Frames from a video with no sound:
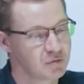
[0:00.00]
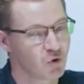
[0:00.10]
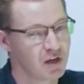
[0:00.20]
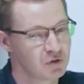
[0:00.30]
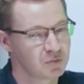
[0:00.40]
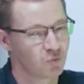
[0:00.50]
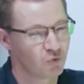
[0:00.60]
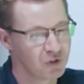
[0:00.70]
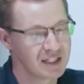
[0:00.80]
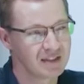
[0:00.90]
unless I'm trying to do
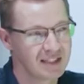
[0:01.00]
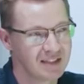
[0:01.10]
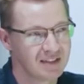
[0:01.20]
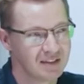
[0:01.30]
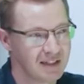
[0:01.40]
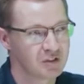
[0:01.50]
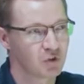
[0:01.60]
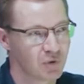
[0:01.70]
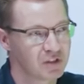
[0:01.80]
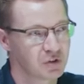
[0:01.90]
some really
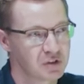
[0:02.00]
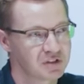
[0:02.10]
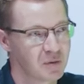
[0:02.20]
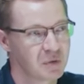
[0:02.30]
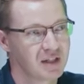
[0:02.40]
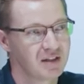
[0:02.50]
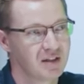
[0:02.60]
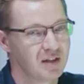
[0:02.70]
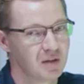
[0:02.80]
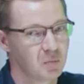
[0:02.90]
ninja research on something.
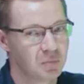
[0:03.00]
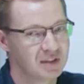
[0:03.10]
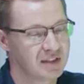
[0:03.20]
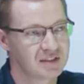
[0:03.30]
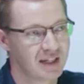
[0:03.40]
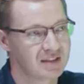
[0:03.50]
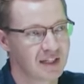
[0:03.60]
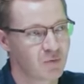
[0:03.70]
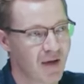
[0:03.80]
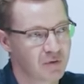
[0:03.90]
But these
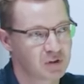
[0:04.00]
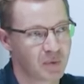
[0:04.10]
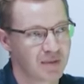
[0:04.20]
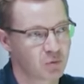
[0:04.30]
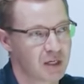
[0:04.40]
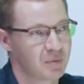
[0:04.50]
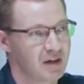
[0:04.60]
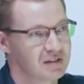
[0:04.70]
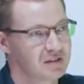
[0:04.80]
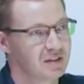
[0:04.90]
days, I'd rather just spend the
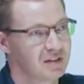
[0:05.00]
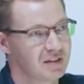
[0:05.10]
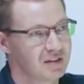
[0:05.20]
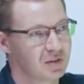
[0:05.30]
$20.